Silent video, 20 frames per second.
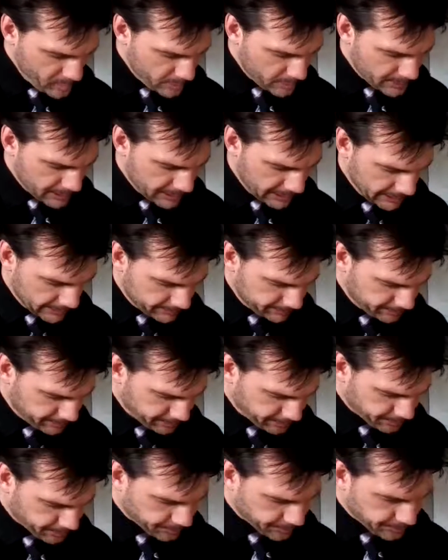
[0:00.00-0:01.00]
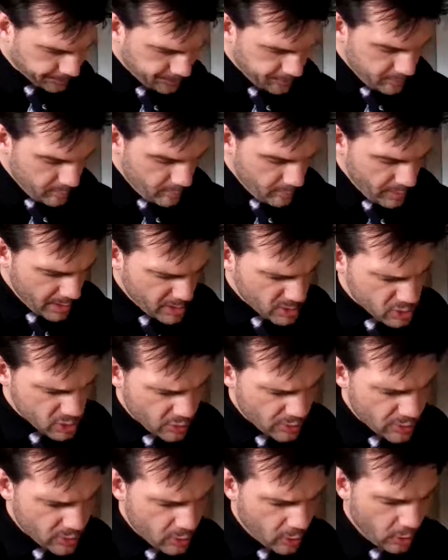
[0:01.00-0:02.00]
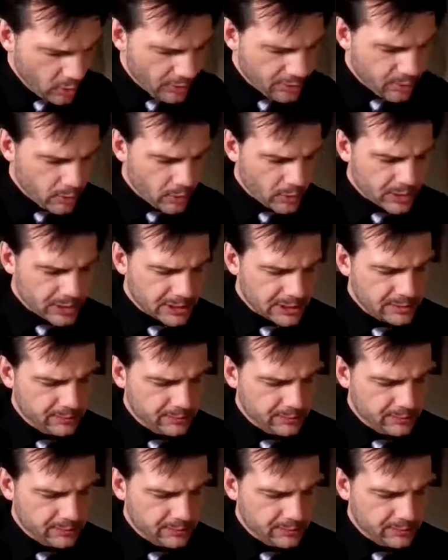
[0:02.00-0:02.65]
Okay. So the goal with Orca